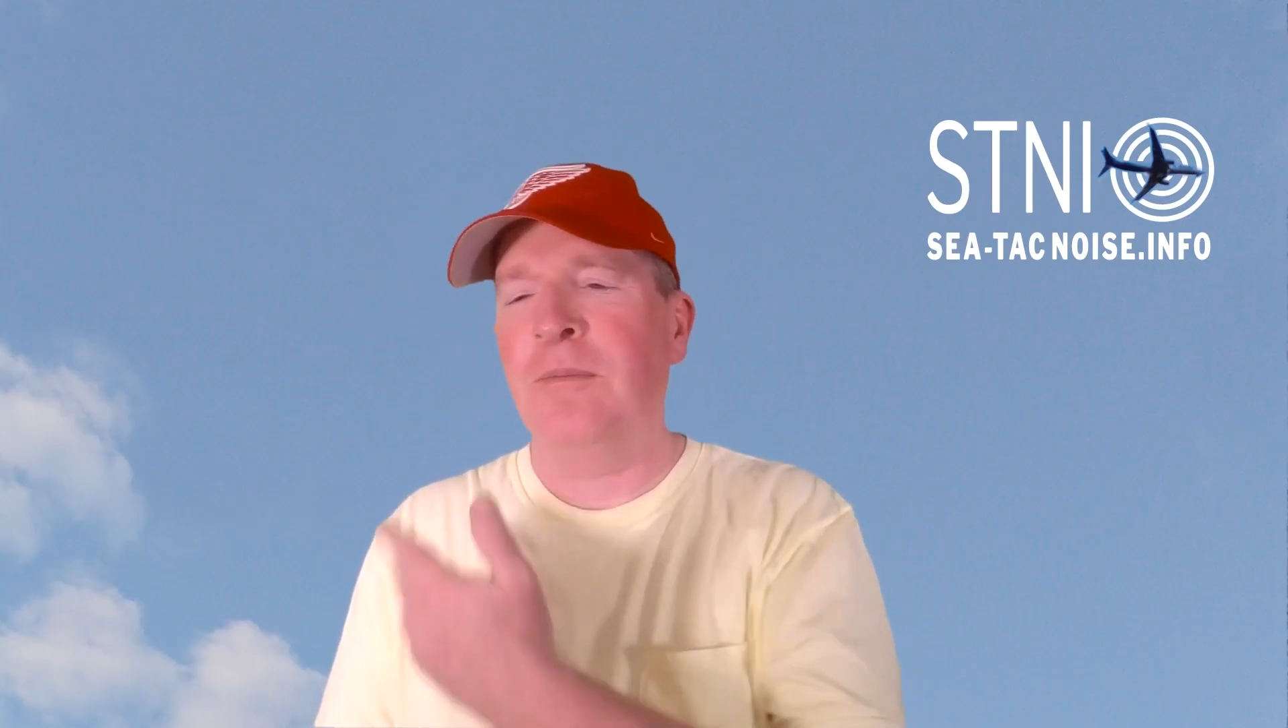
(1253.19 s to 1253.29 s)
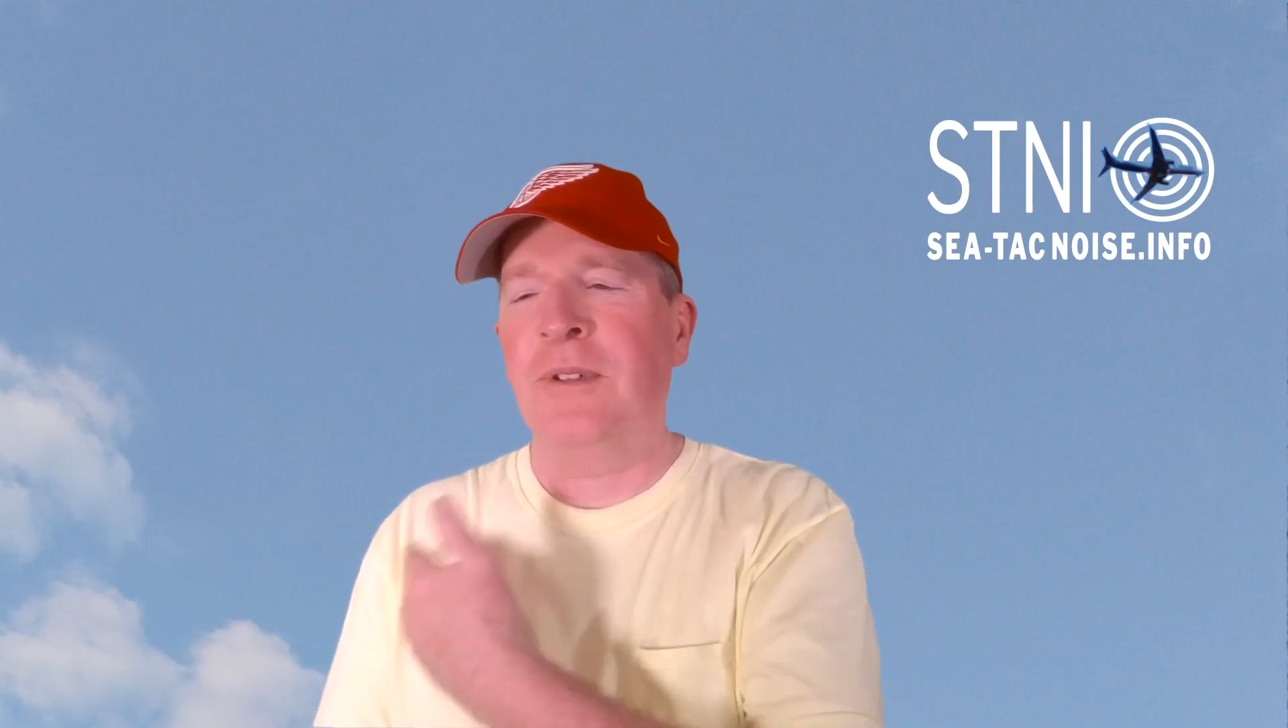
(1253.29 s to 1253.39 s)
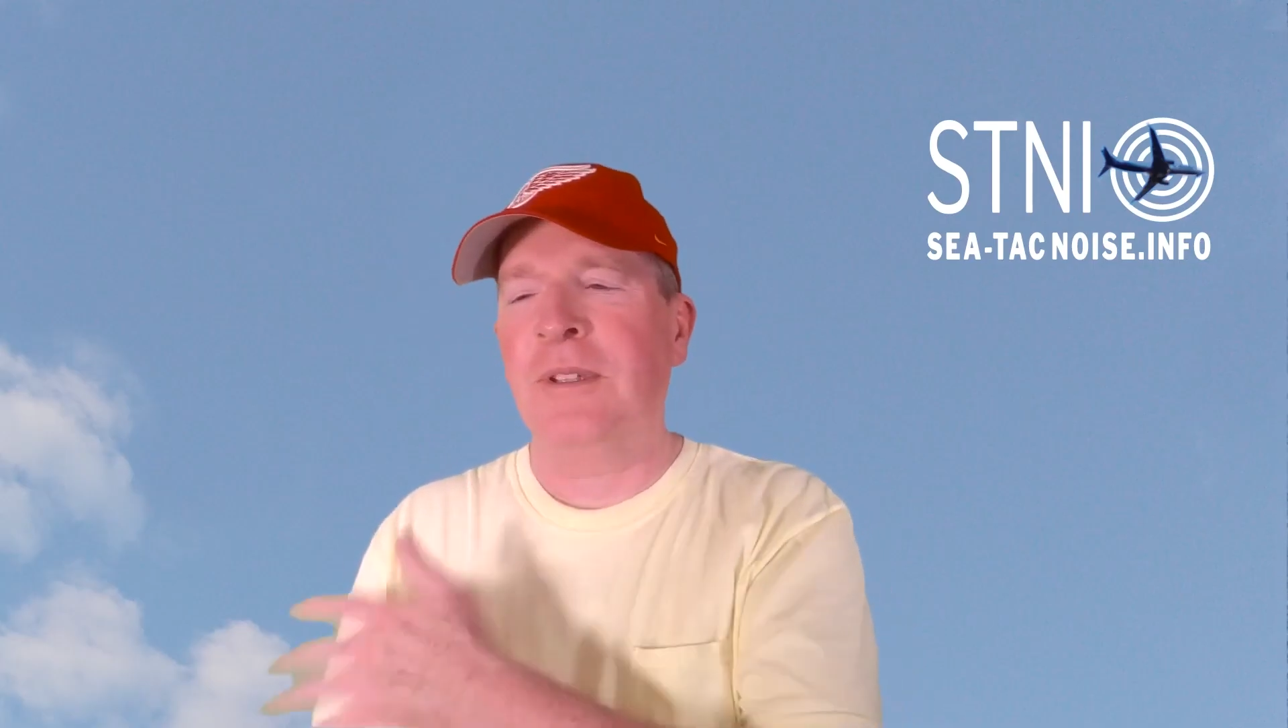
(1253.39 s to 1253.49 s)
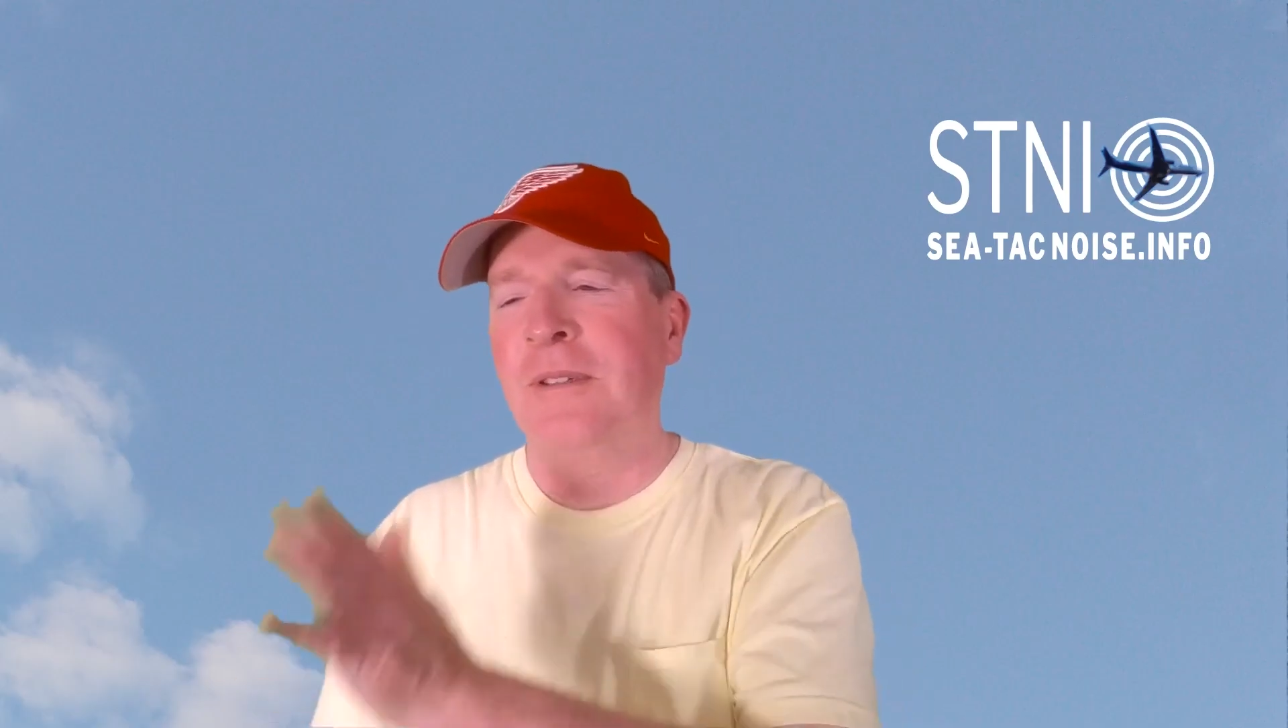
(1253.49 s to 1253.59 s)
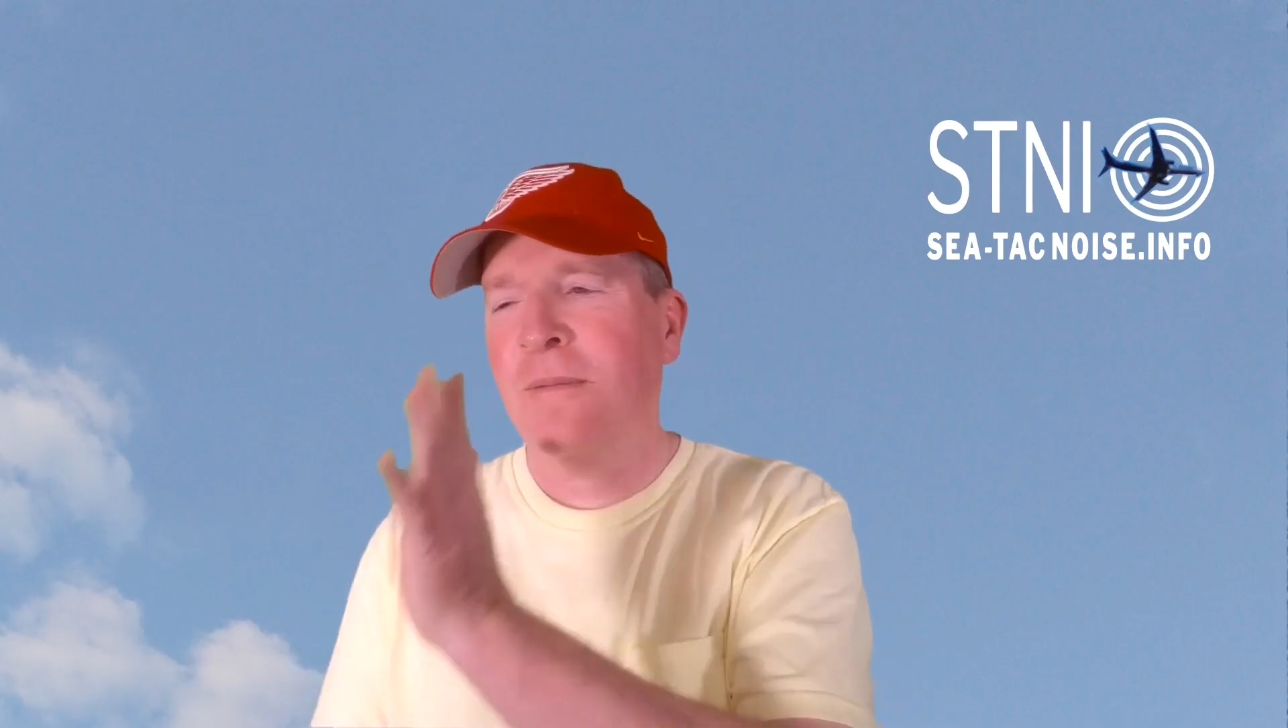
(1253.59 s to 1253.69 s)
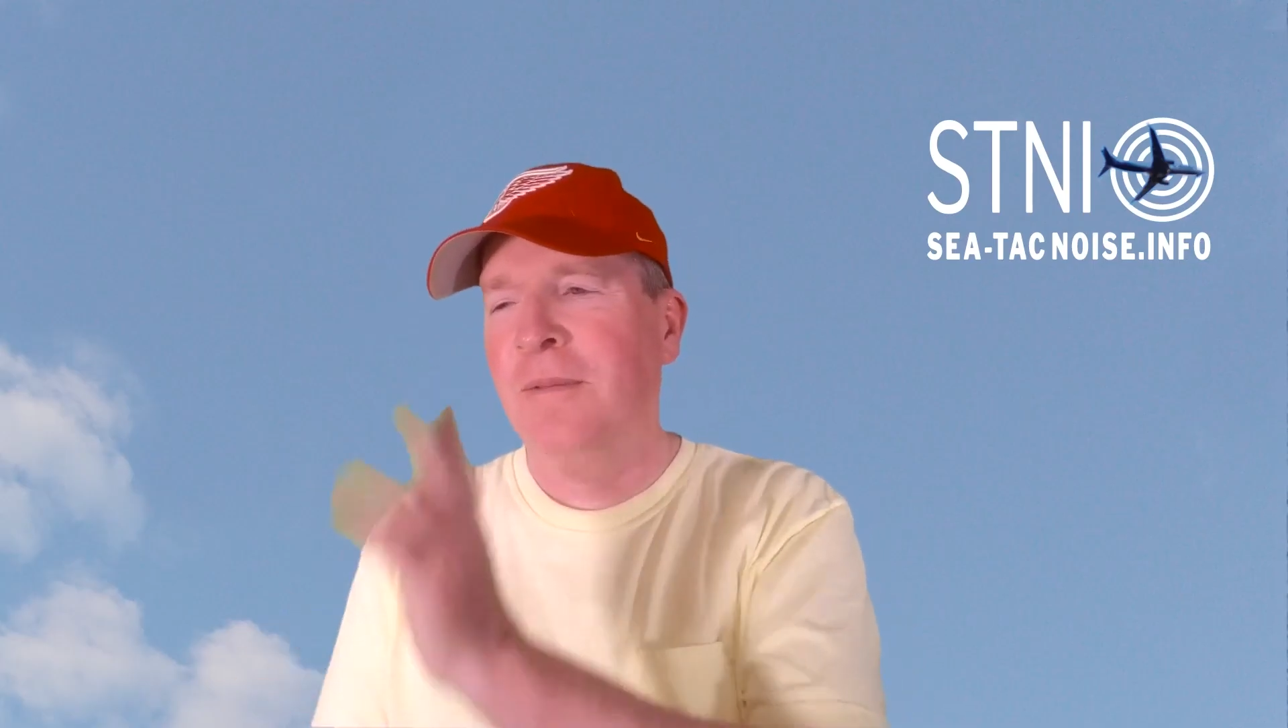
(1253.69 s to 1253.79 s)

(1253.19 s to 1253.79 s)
just